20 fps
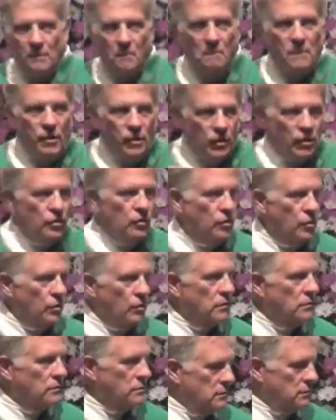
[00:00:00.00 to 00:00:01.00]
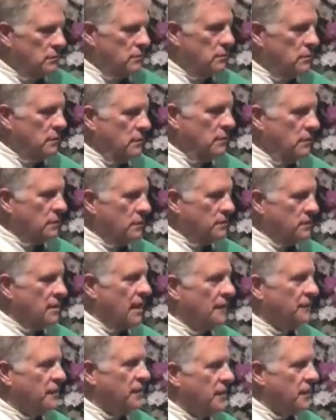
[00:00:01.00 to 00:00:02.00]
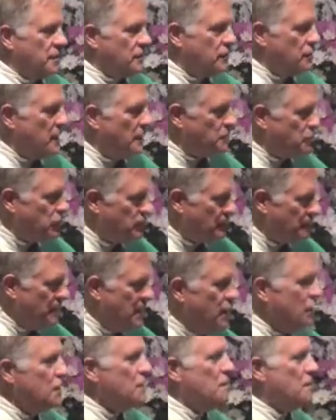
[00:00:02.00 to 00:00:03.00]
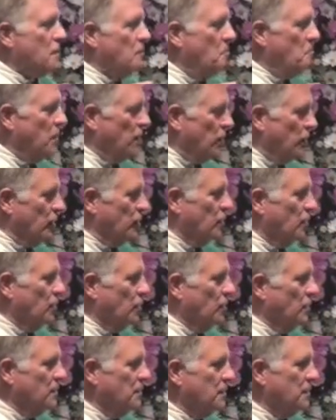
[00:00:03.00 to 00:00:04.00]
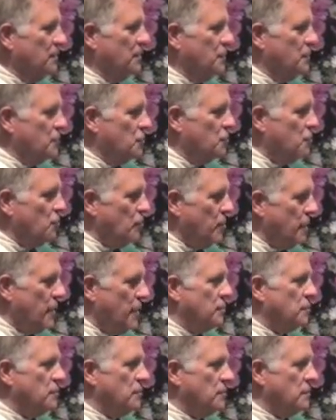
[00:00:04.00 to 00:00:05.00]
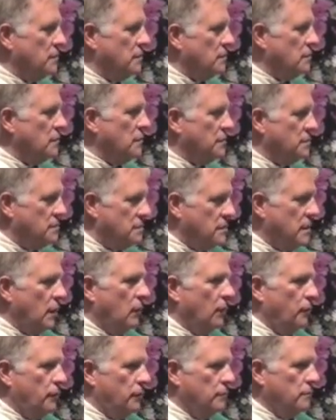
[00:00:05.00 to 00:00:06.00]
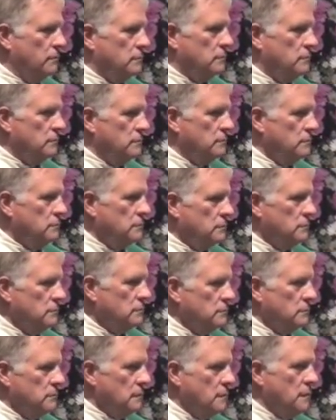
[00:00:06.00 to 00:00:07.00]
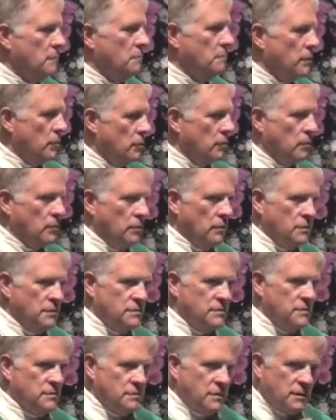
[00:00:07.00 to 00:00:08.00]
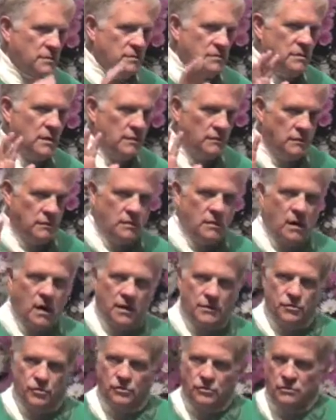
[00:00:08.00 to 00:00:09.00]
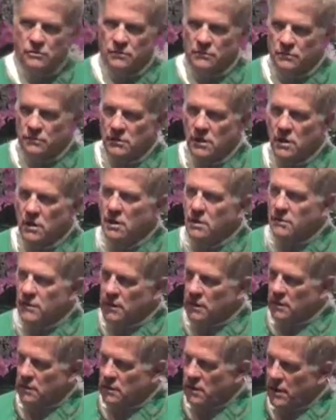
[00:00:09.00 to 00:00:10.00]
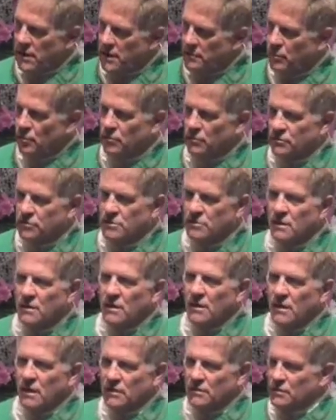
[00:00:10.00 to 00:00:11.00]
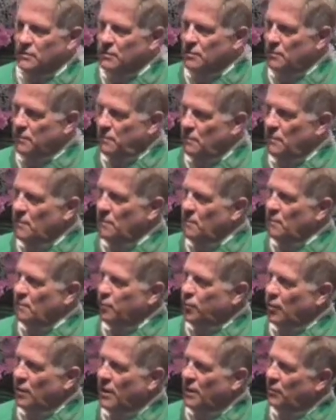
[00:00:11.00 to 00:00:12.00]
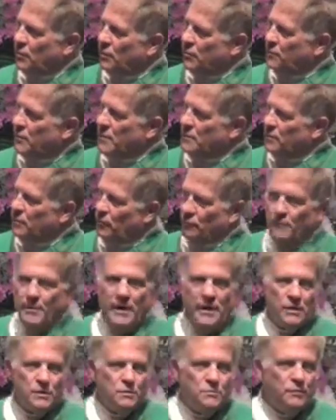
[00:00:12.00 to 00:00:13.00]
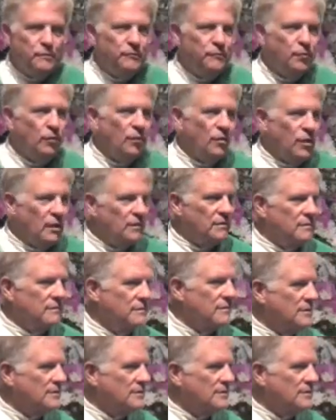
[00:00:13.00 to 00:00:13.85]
The miracle is not the exception. The miracle is creation itself. The miracle is this extended consciousness that enables us to pray with people who passed before.